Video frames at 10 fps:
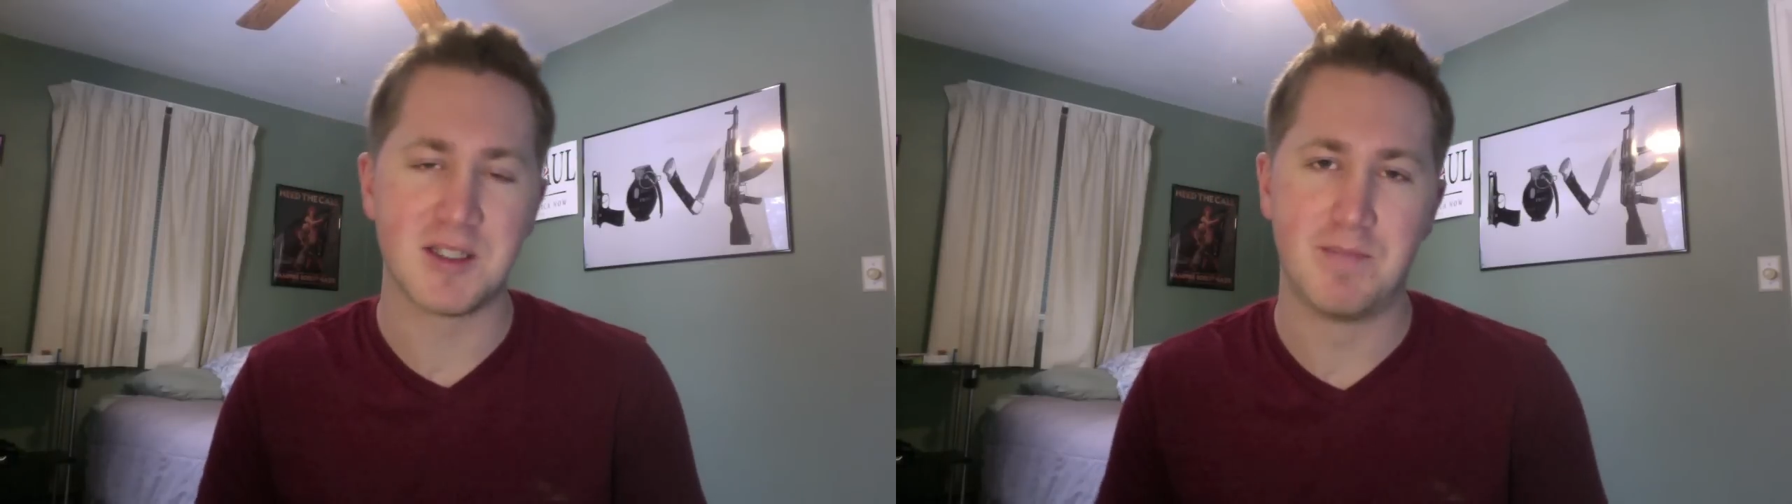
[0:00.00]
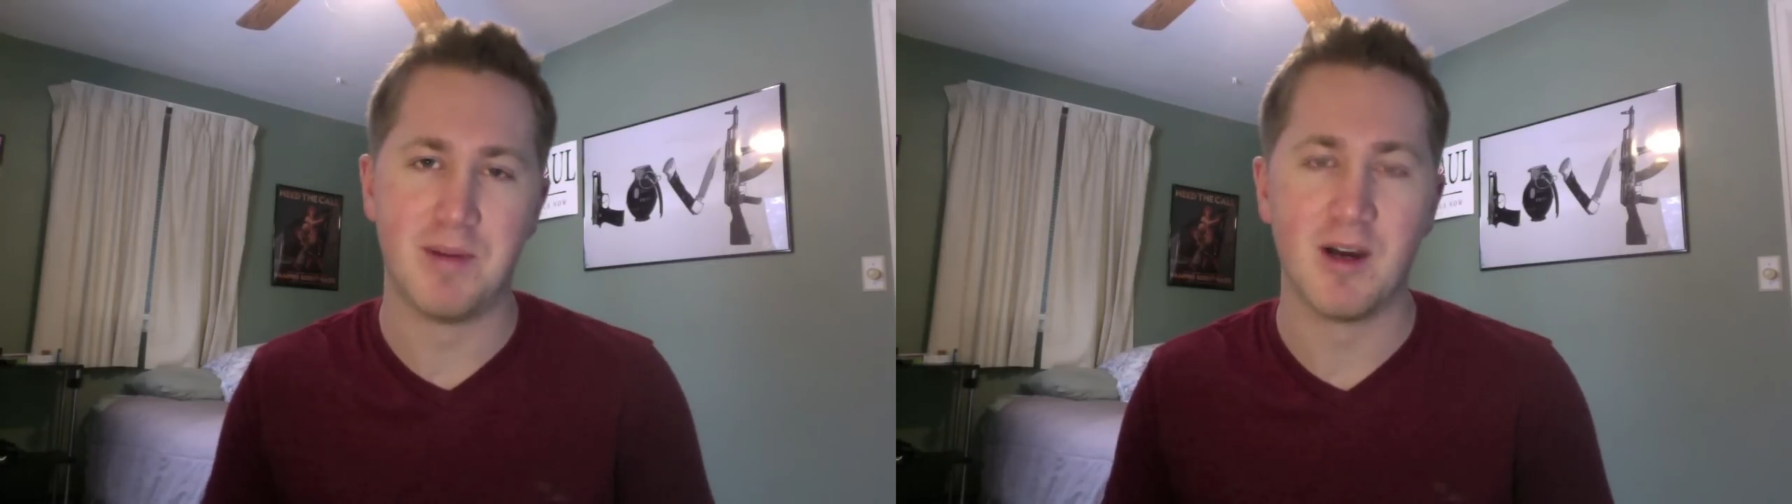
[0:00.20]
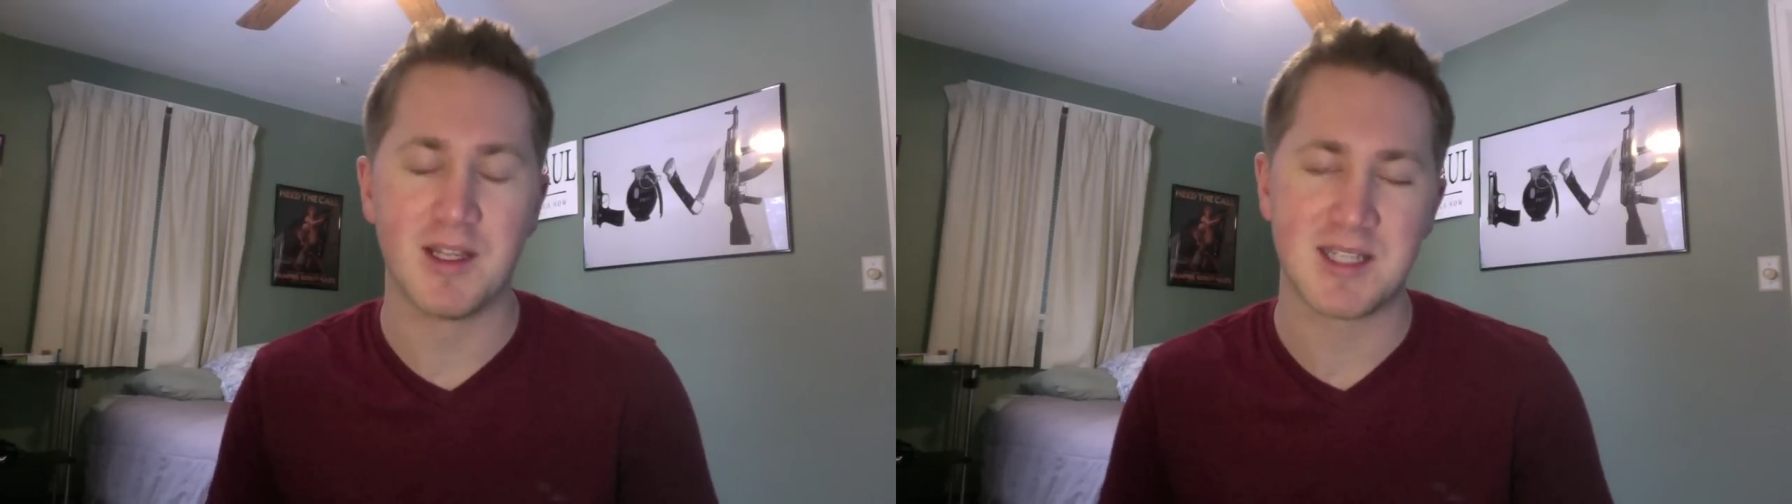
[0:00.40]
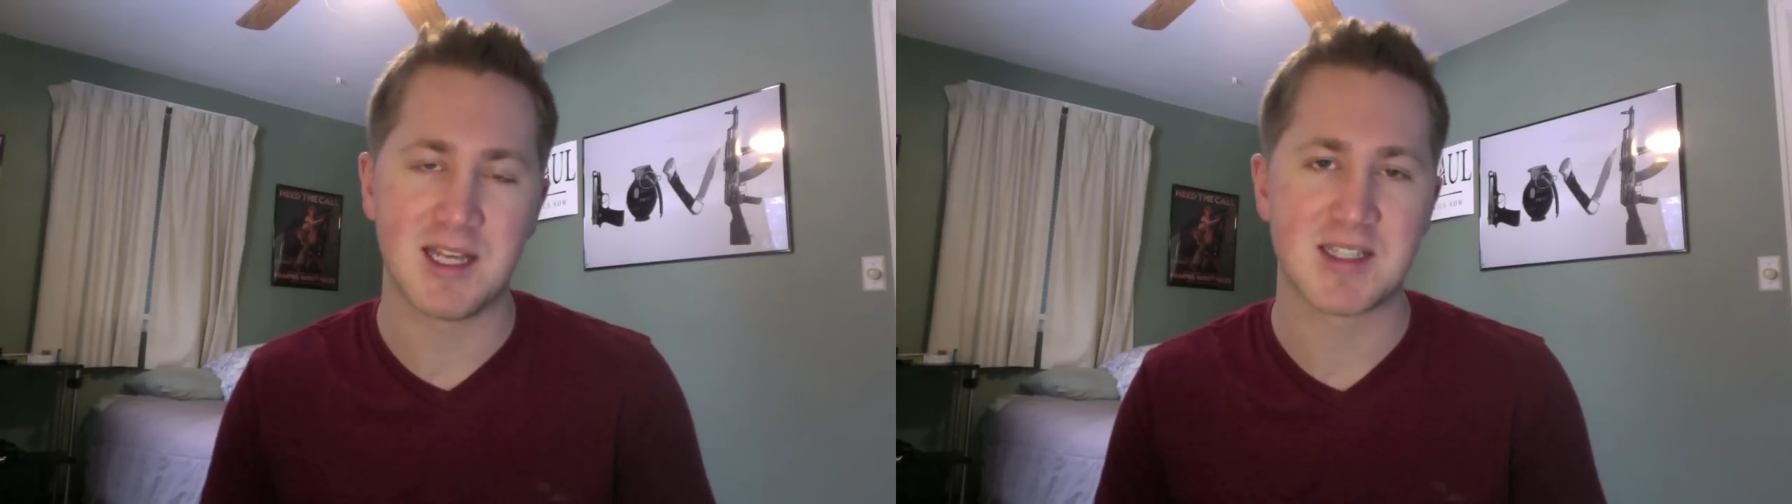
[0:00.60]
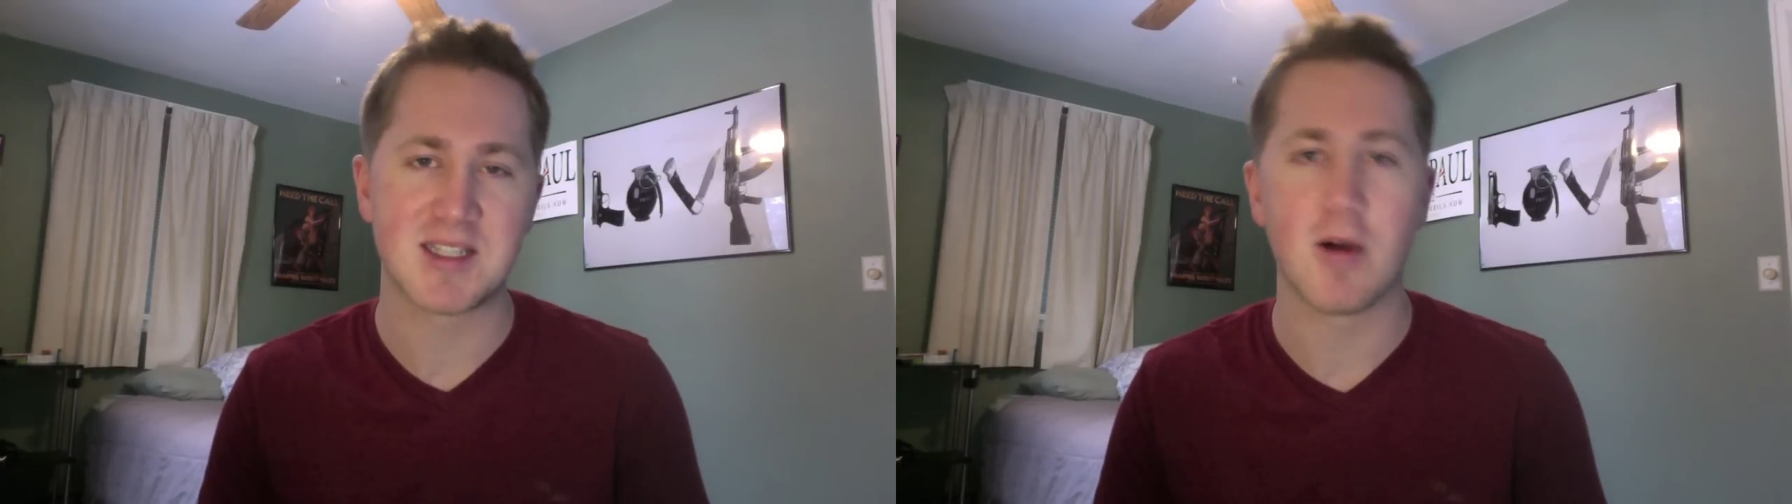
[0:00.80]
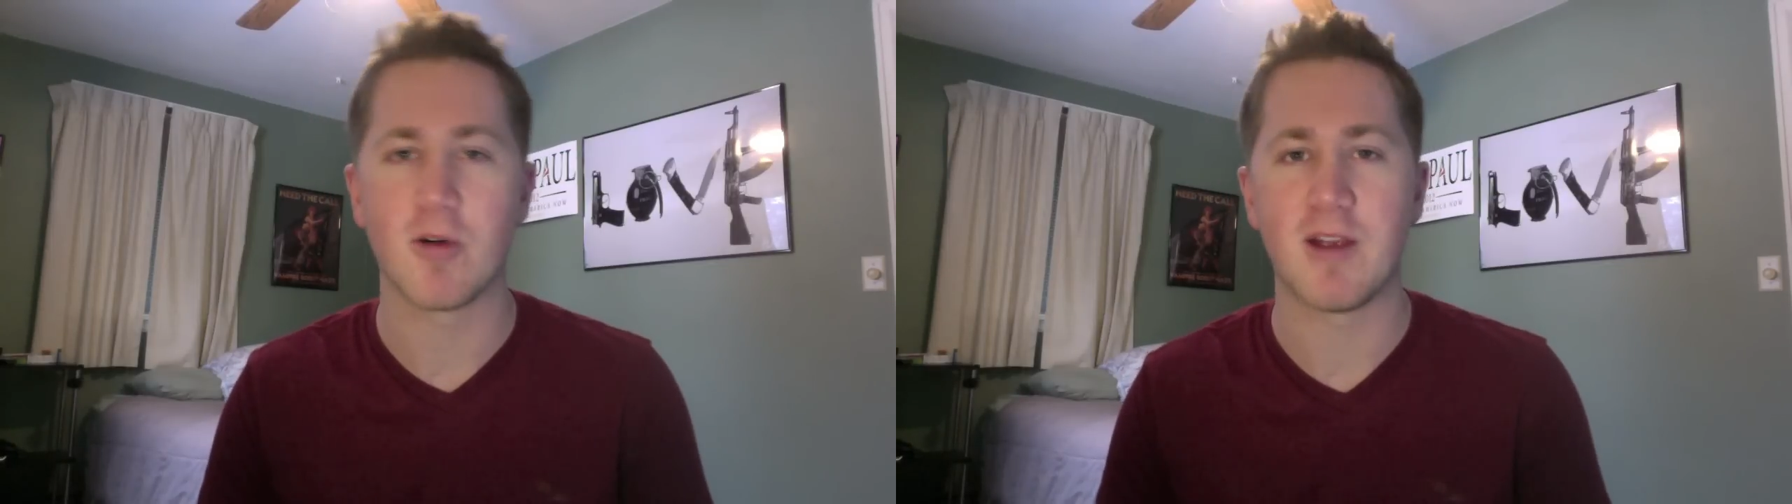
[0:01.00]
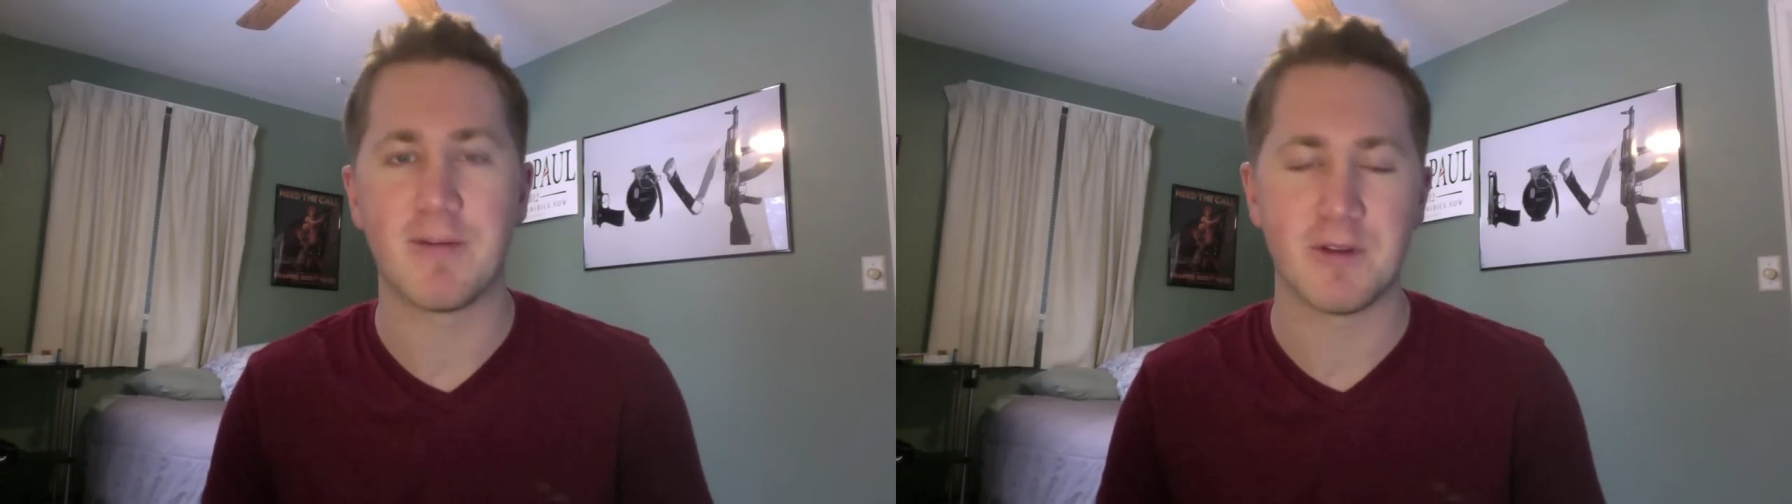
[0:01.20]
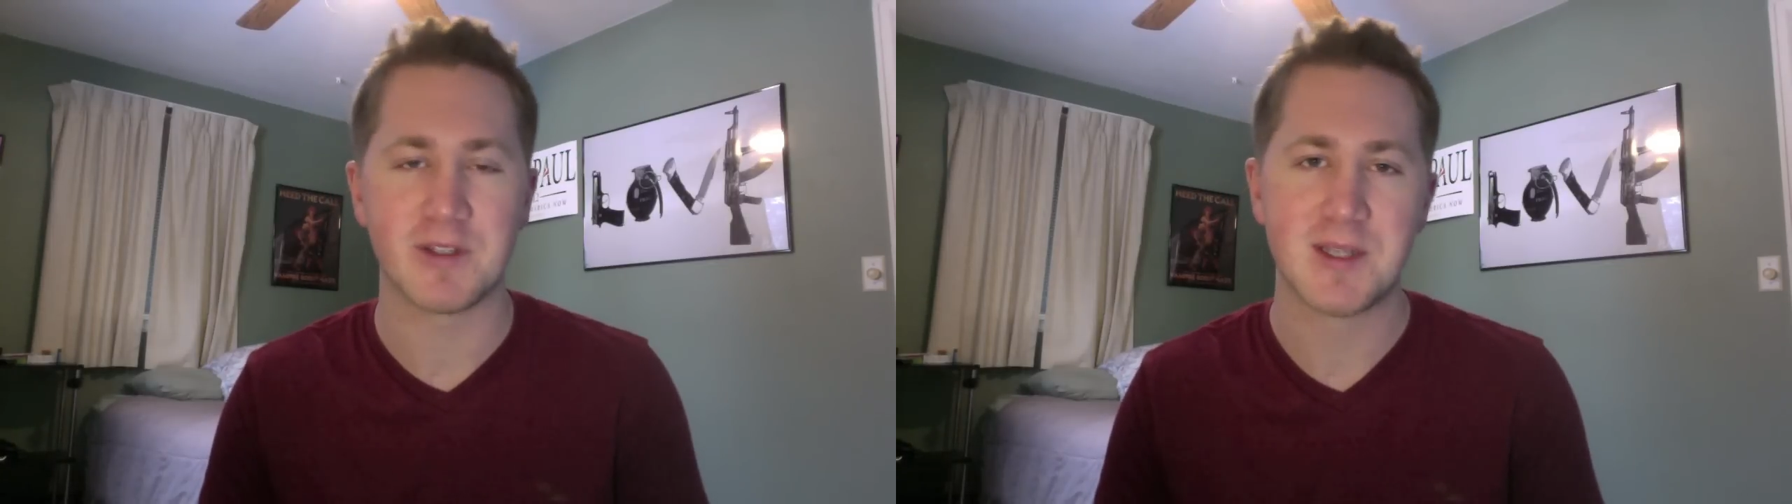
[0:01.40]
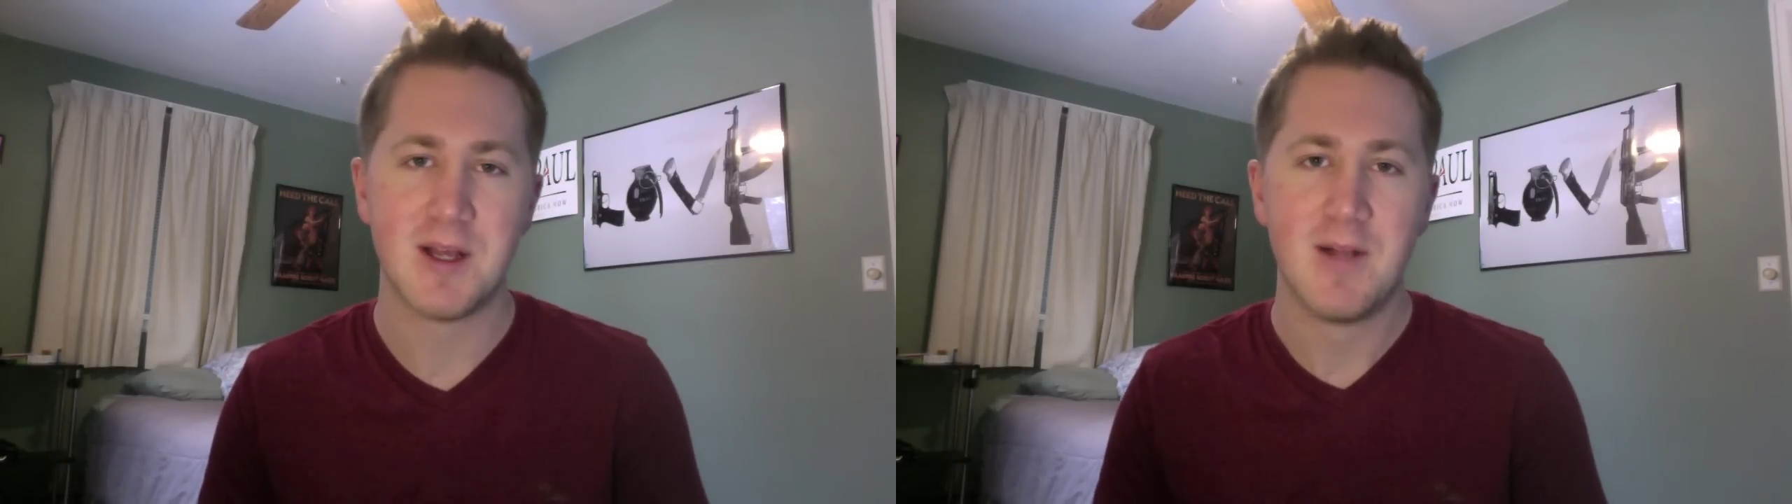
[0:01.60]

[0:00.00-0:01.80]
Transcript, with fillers: bullets, and assault rifles